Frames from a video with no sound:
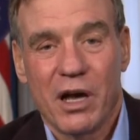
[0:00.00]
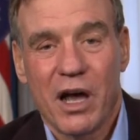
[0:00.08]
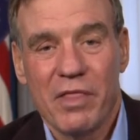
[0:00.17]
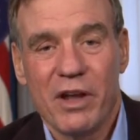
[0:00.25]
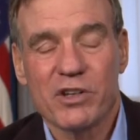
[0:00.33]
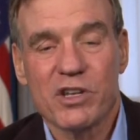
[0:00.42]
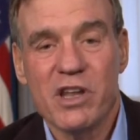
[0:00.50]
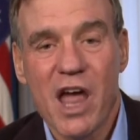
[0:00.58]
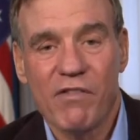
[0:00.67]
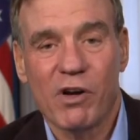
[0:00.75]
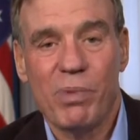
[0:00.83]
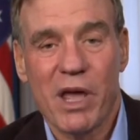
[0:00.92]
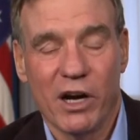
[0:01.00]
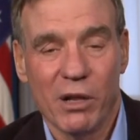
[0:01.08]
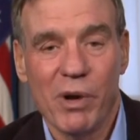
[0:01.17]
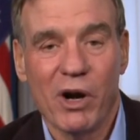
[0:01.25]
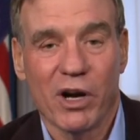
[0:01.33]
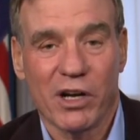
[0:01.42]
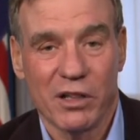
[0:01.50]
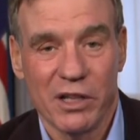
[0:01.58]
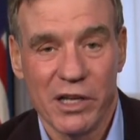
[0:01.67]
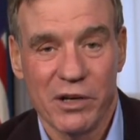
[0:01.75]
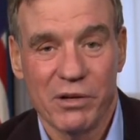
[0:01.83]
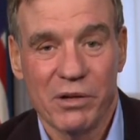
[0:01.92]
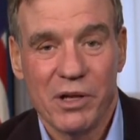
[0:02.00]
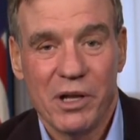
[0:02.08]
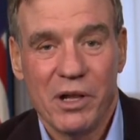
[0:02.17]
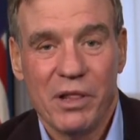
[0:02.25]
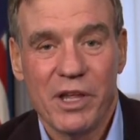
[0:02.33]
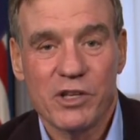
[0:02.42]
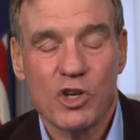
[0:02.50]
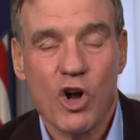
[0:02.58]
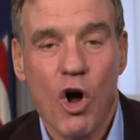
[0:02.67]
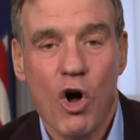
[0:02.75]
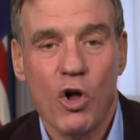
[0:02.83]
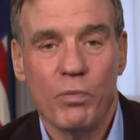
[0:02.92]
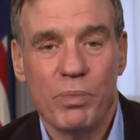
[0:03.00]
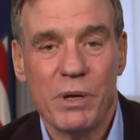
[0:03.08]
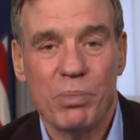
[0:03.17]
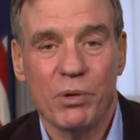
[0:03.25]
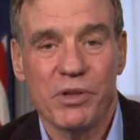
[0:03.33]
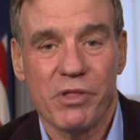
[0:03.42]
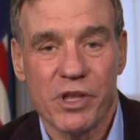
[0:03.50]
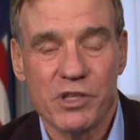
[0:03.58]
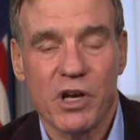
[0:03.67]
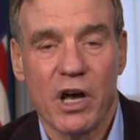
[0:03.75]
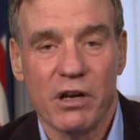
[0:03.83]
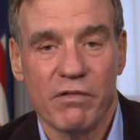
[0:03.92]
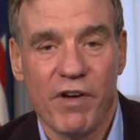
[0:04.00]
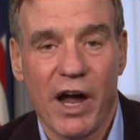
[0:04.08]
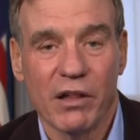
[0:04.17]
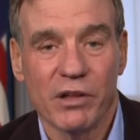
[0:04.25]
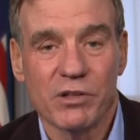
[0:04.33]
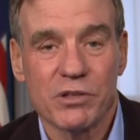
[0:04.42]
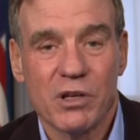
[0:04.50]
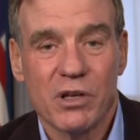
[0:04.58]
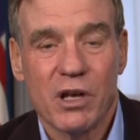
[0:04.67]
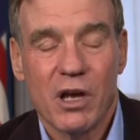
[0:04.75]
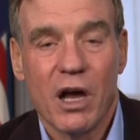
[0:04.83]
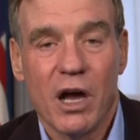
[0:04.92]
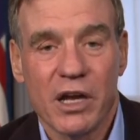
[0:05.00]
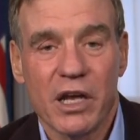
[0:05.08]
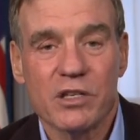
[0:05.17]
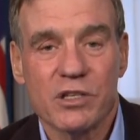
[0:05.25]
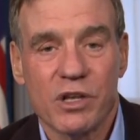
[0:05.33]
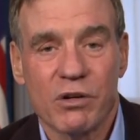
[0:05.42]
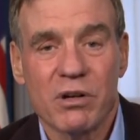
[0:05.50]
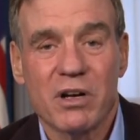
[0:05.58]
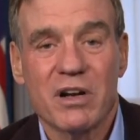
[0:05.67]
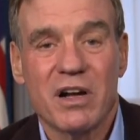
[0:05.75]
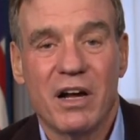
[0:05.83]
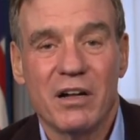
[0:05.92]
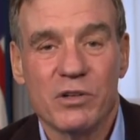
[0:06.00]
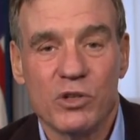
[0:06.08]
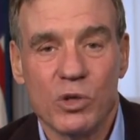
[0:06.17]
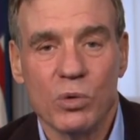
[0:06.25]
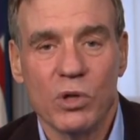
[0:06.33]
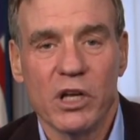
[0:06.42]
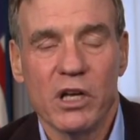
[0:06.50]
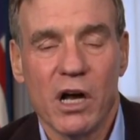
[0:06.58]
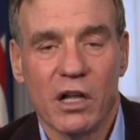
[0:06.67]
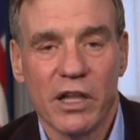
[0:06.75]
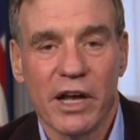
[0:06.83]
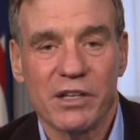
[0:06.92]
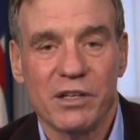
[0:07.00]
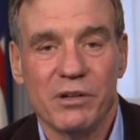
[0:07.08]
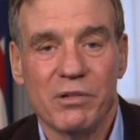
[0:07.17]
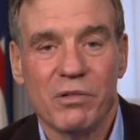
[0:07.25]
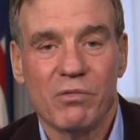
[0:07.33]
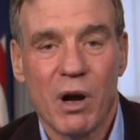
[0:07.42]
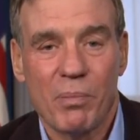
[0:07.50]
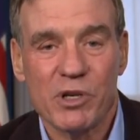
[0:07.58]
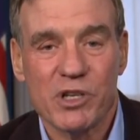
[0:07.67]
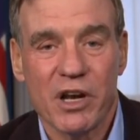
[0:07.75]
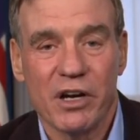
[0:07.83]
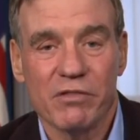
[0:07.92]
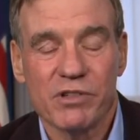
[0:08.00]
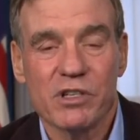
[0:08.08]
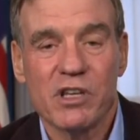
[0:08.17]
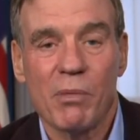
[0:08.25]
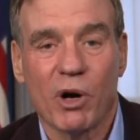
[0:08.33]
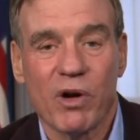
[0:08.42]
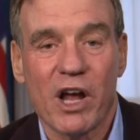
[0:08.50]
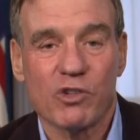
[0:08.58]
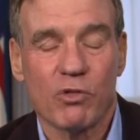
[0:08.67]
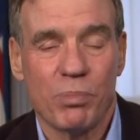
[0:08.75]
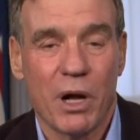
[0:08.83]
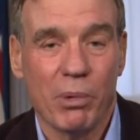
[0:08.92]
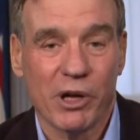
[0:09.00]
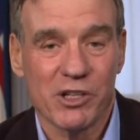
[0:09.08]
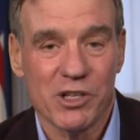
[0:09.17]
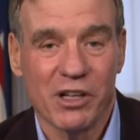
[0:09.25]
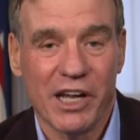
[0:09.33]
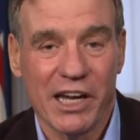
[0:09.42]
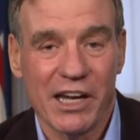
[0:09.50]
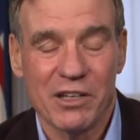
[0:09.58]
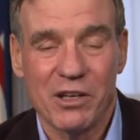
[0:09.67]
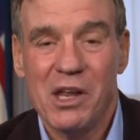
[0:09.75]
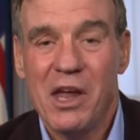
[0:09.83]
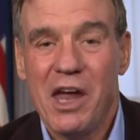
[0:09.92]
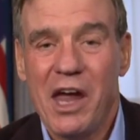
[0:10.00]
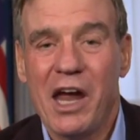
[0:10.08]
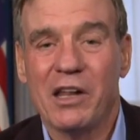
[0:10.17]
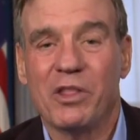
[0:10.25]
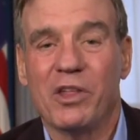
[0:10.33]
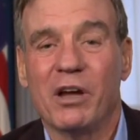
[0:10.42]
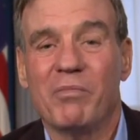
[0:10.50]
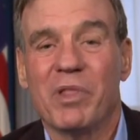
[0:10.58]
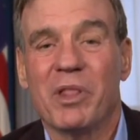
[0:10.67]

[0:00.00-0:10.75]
there's never been an American leader that's called people to this kind of violence against their duly elected representatives, Democrats, Republicans alike, and and the